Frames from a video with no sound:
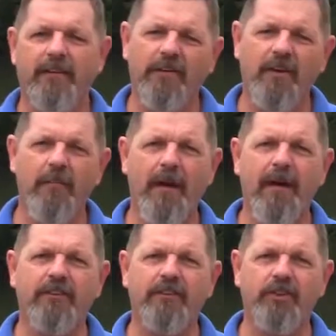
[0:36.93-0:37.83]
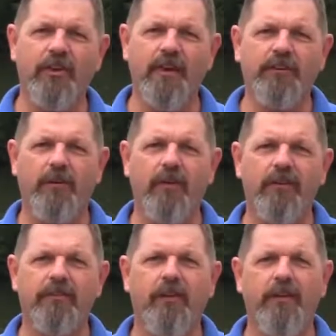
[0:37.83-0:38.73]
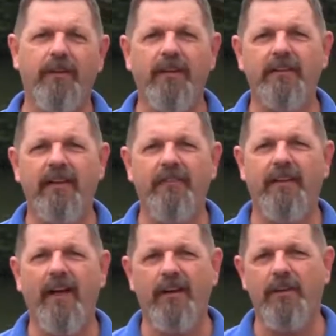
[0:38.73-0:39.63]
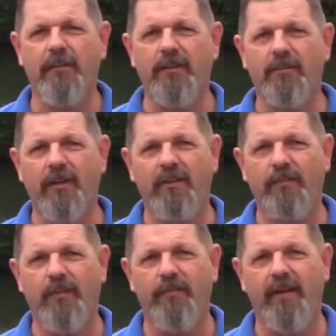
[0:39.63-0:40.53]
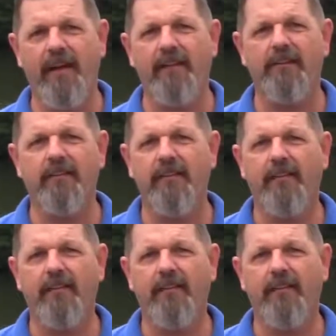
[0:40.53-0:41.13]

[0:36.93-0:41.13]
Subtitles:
the termites can transfer it, so it does have a documented transfer effect